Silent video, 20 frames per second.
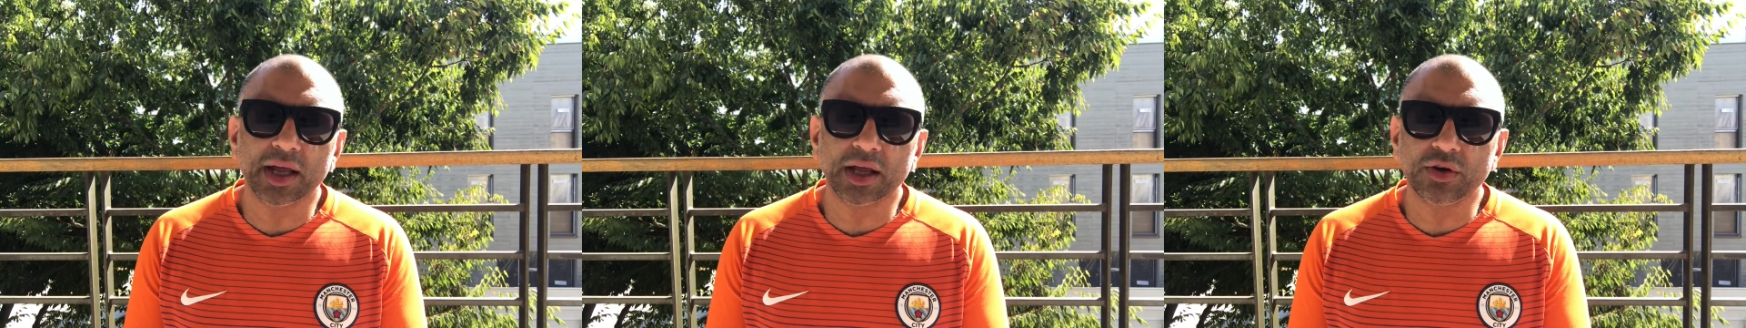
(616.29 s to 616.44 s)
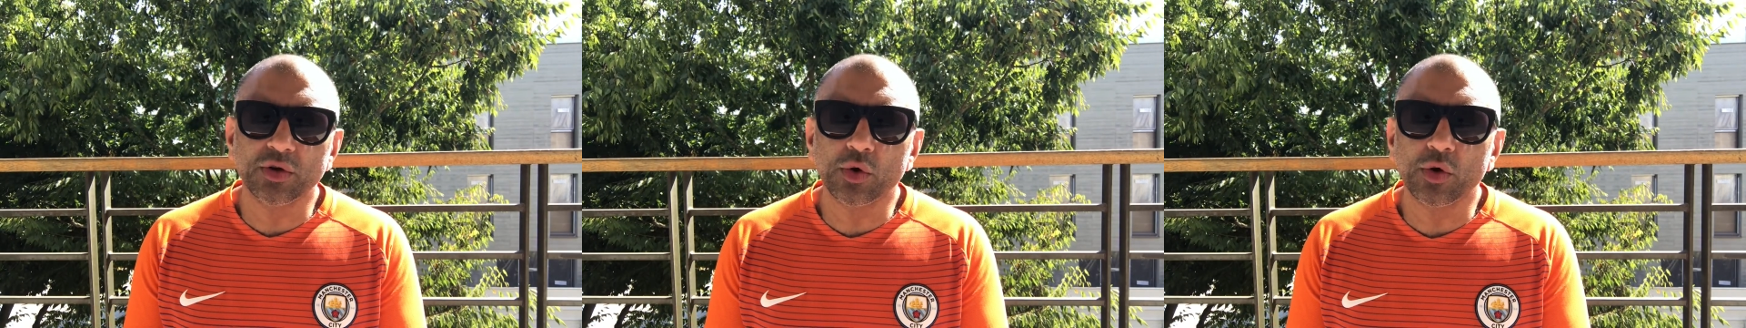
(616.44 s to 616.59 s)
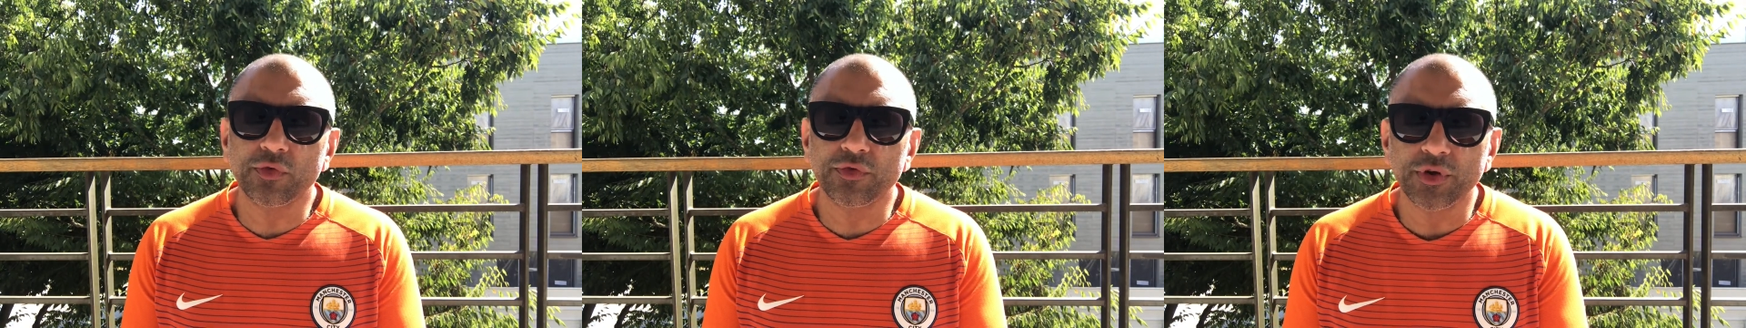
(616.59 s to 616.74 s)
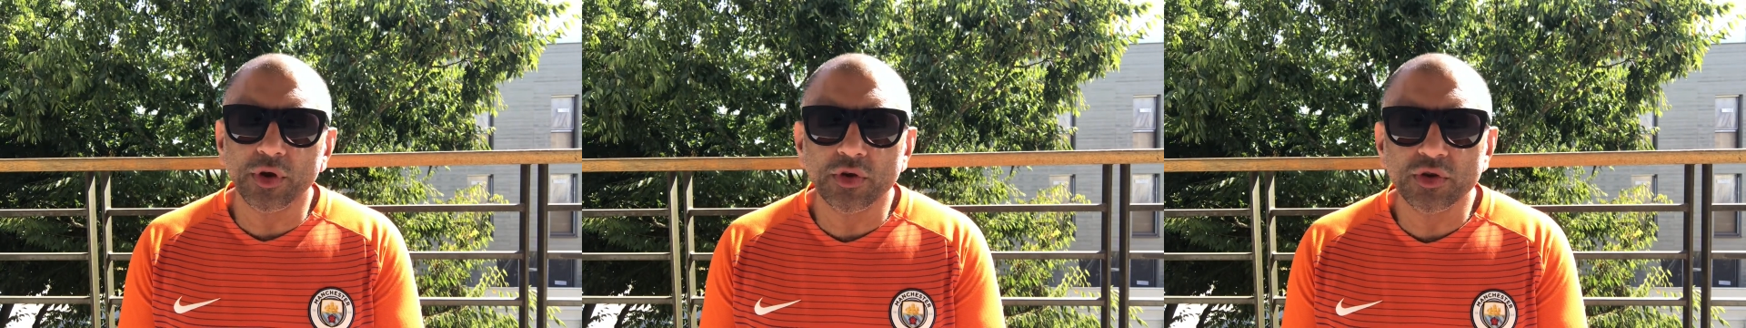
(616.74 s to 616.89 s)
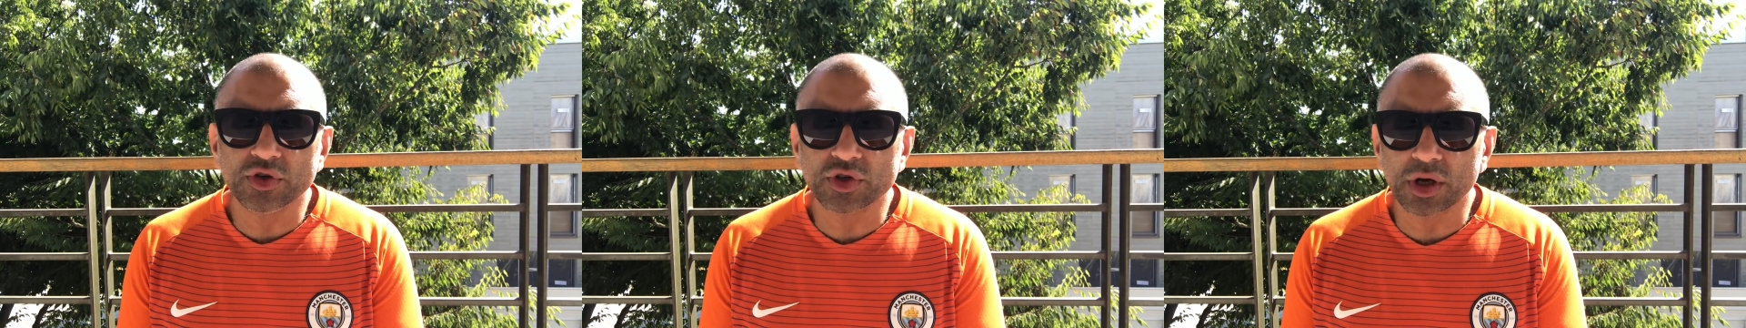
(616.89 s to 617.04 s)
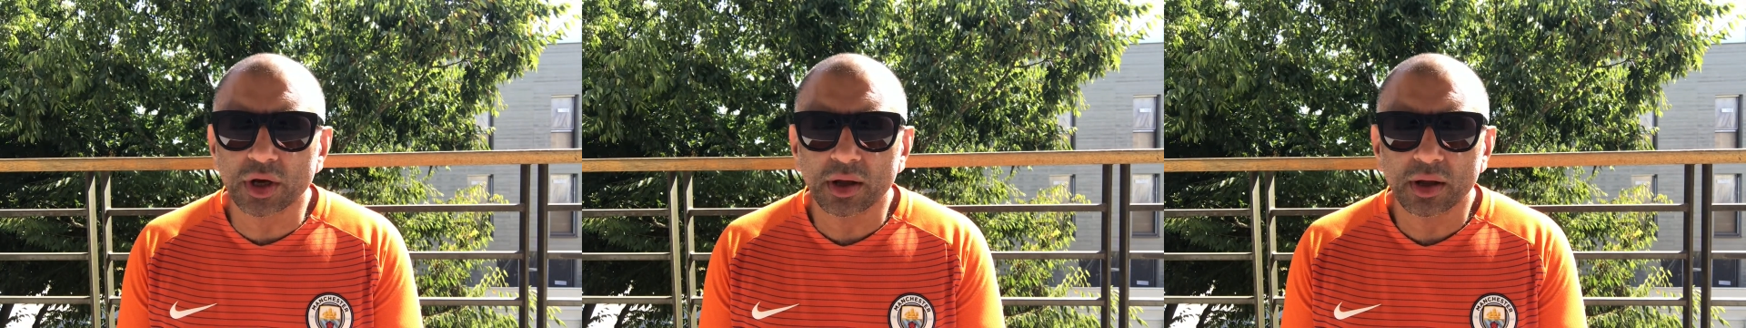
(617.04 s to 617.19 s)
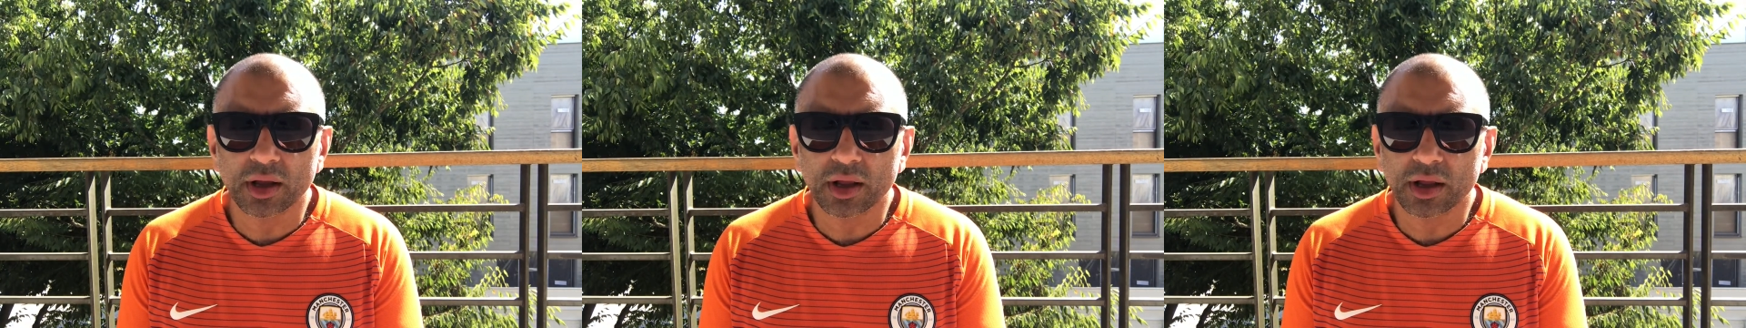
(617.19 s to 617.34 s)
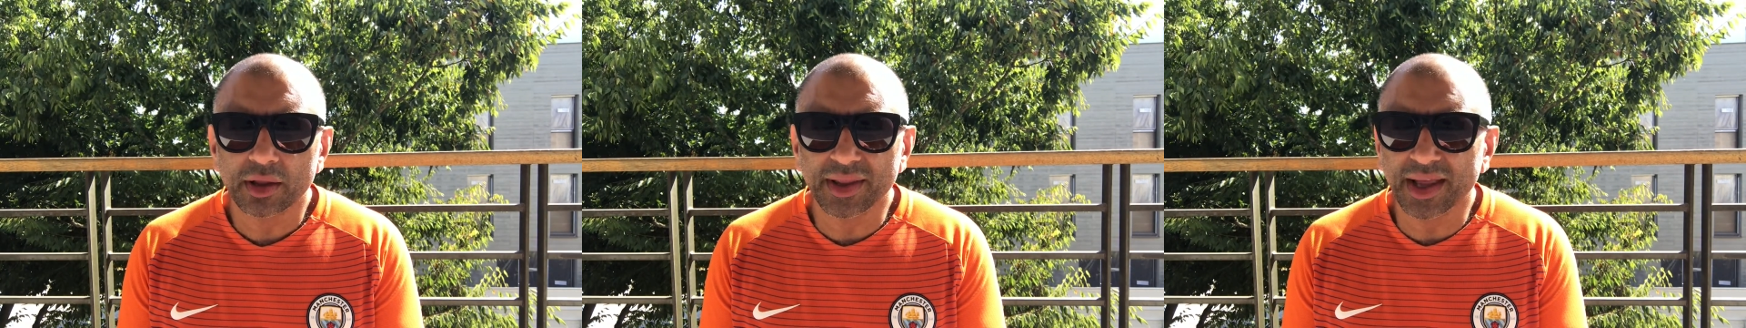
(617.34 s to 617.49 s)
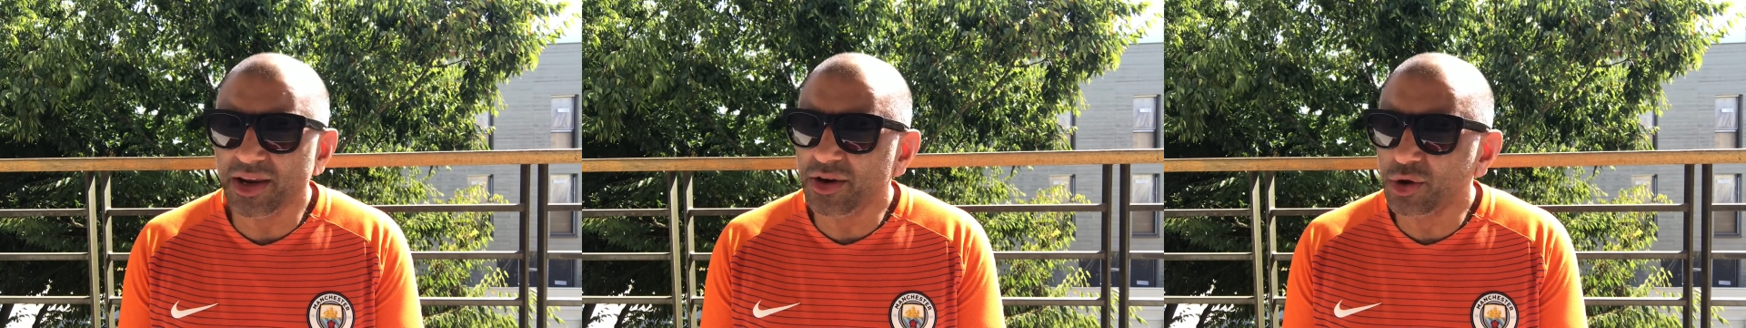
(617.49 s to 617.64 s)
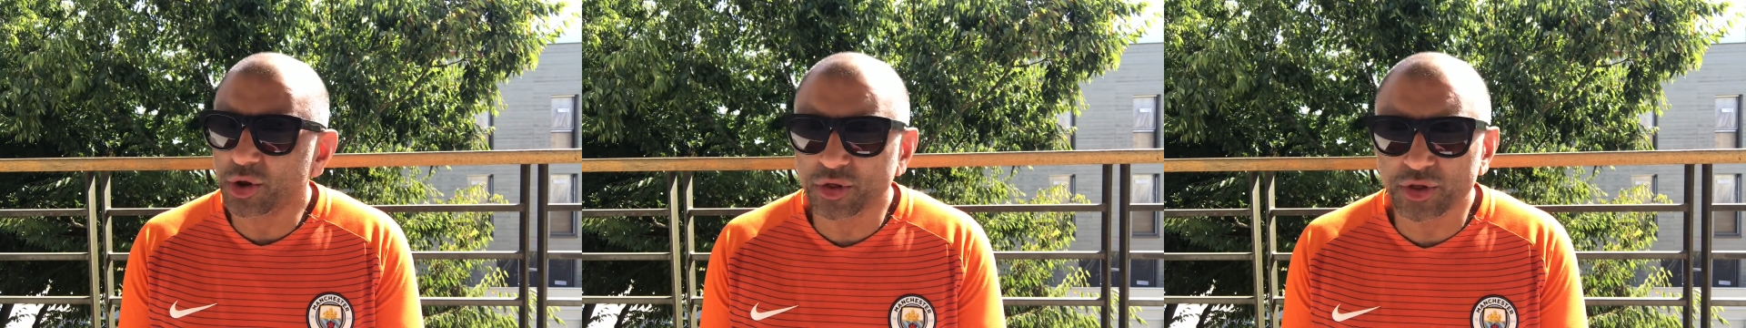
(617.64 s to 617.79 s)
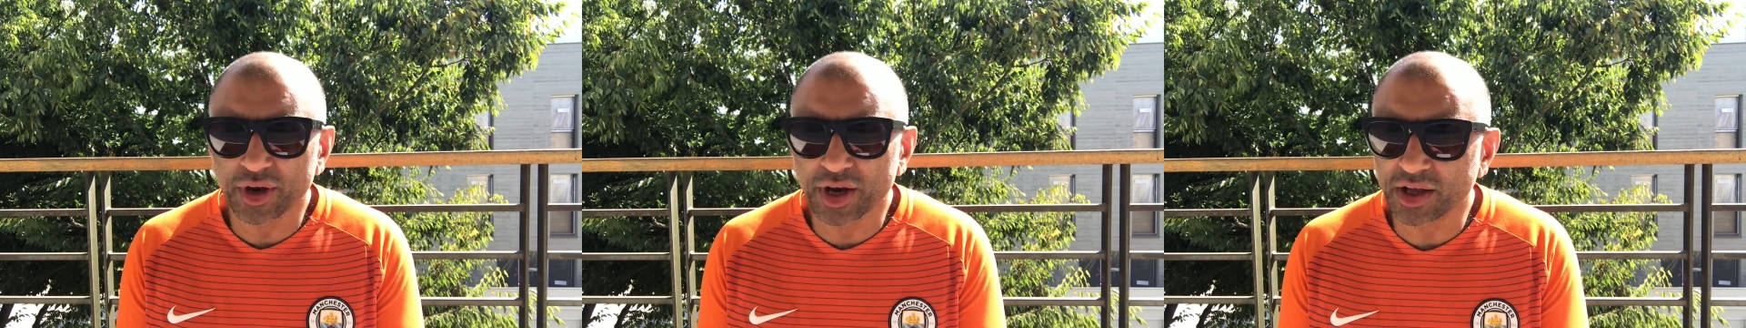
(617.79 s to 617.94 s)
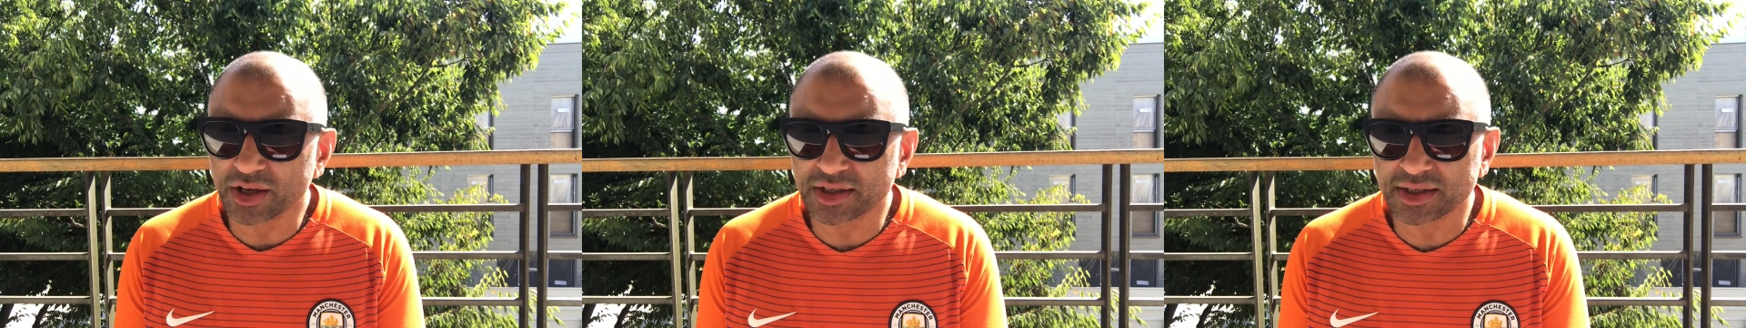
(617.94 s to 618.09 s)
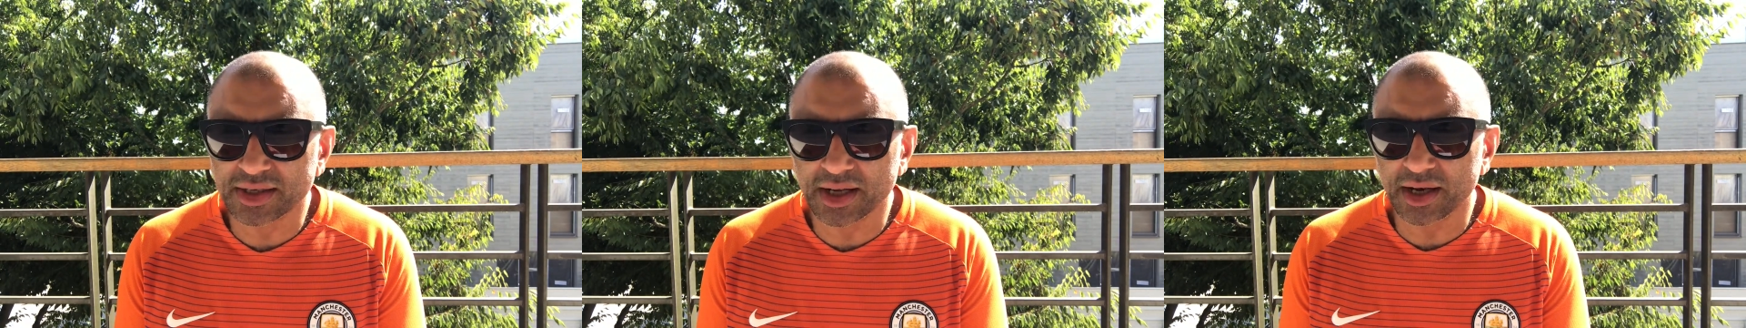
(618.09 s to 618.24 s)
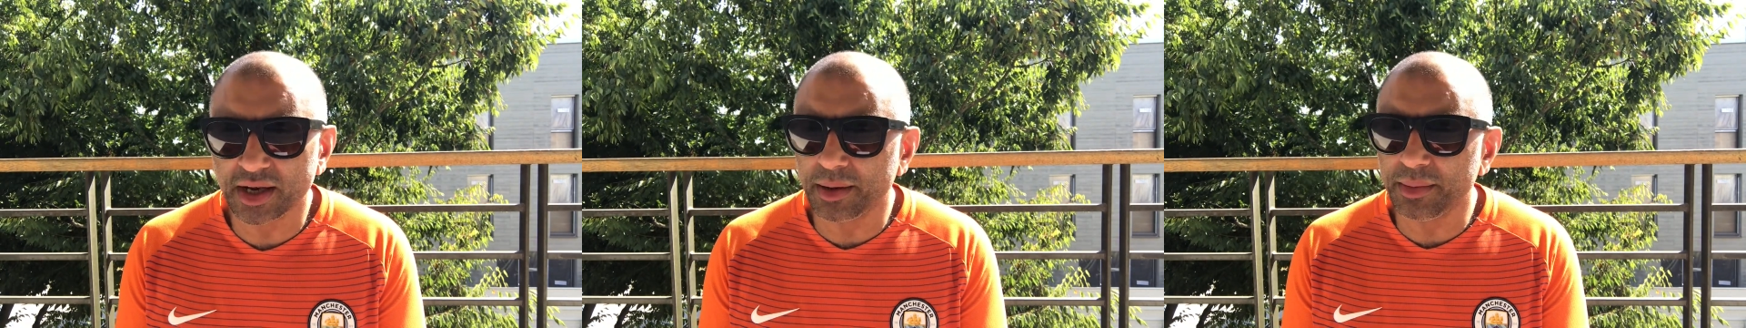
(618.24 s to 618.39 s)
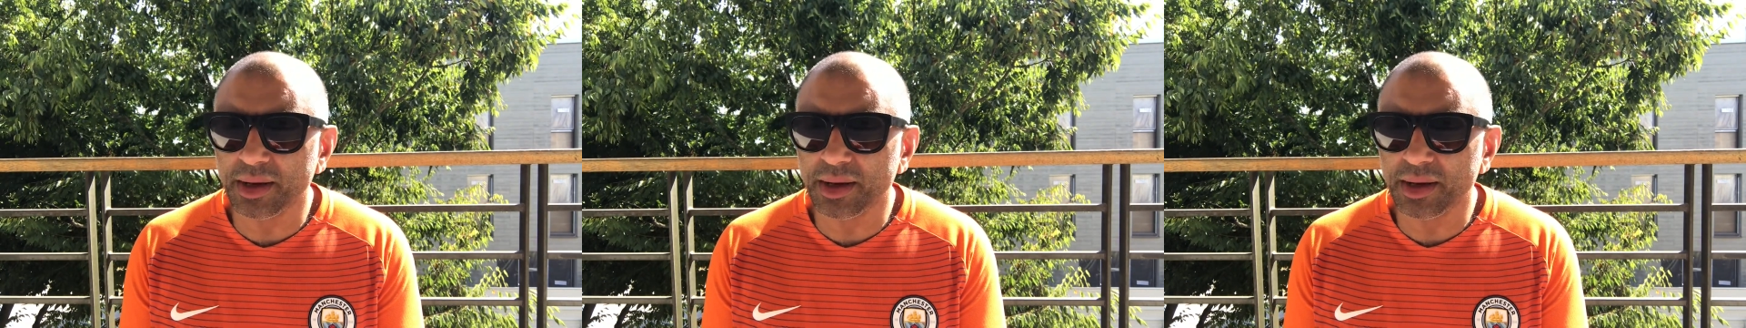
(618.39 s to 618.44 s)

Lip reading: had no future, then nothing else did.